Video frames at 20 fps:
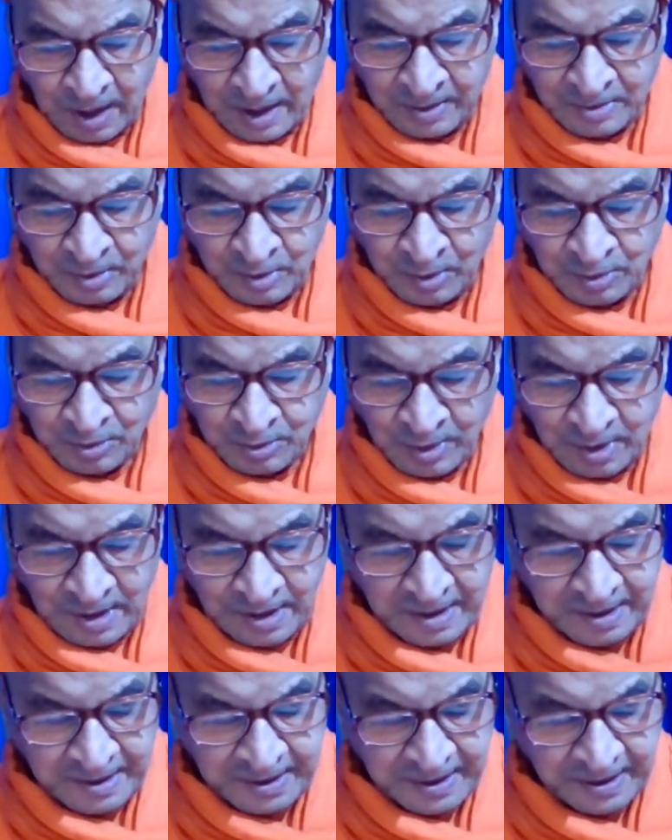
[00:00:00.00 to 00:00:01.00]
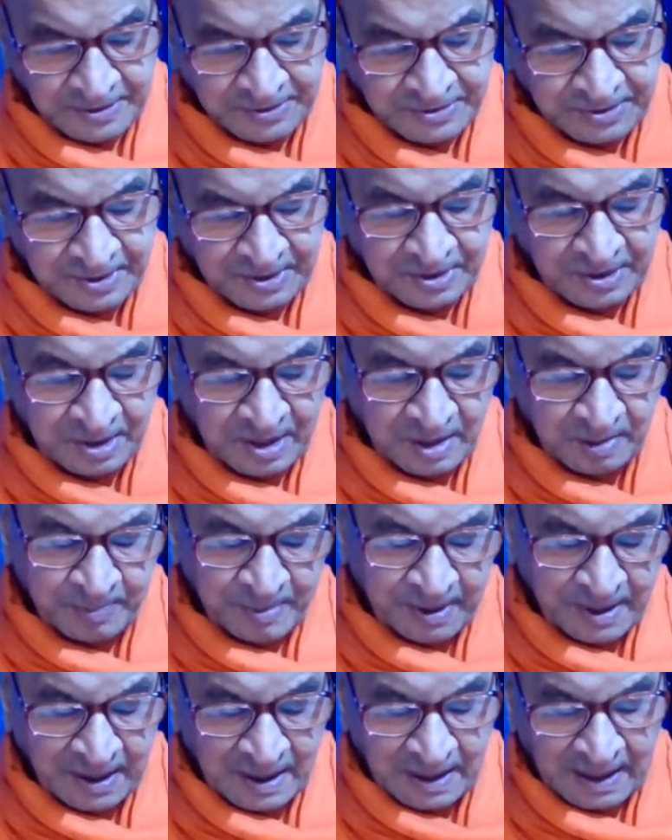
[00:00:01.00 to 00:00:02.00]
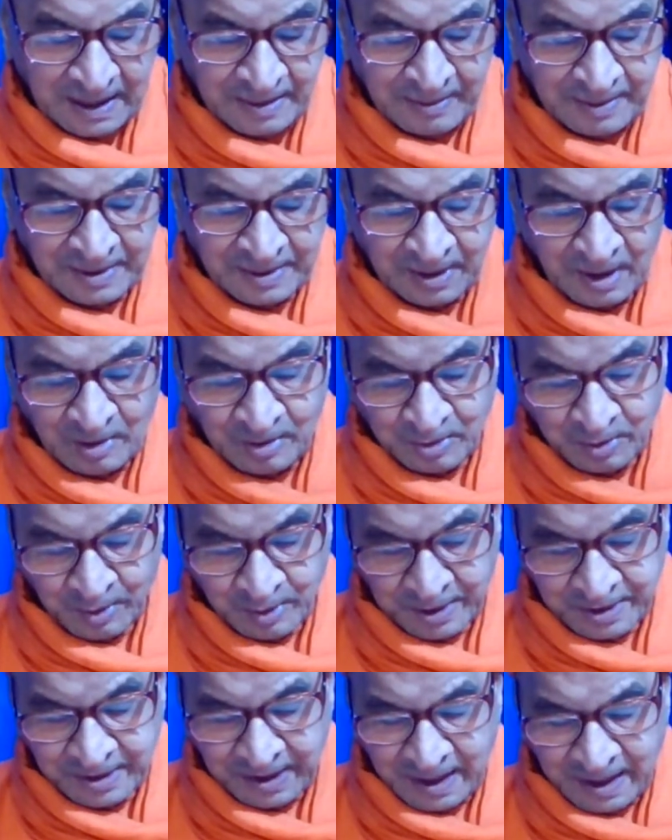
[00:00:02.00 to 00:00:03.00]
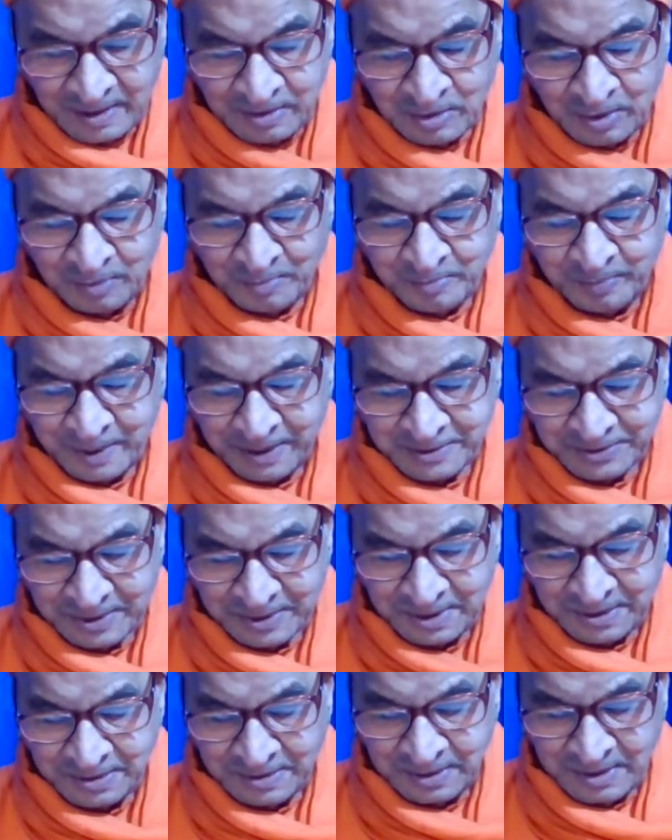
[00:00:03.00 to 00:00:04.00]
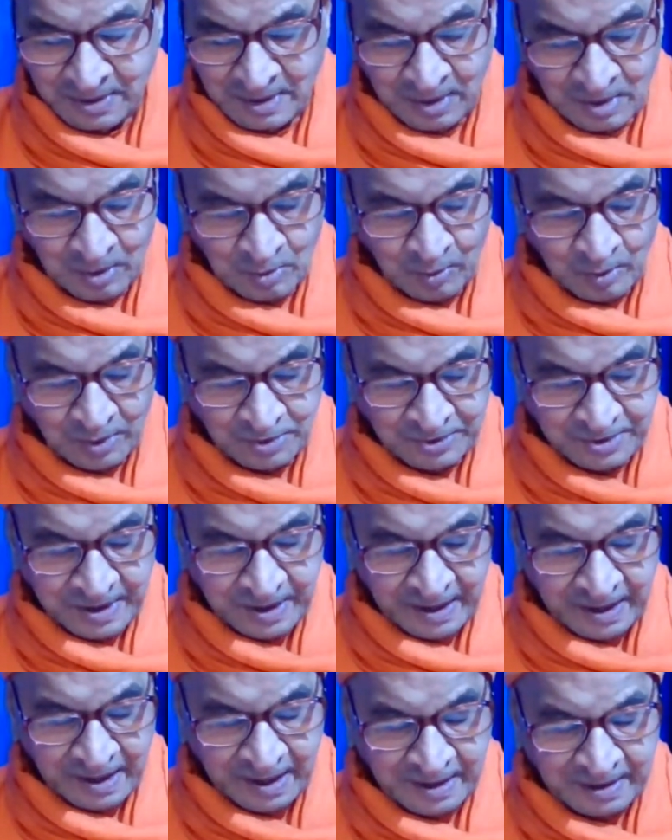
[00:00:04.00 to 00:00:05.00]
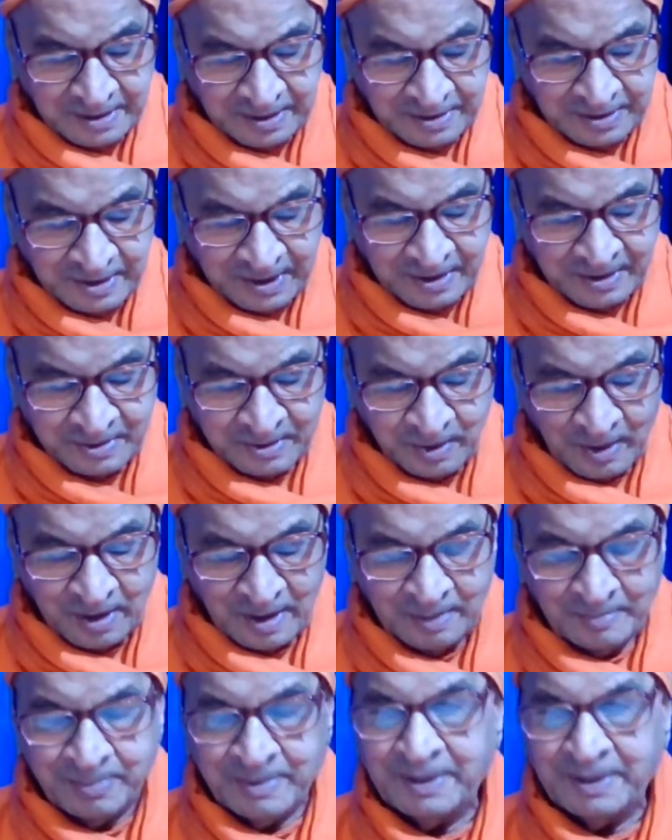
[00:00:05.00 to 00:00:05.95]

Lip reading: unusual interest in keeping alive an altogether unknown person who was dead and inert to all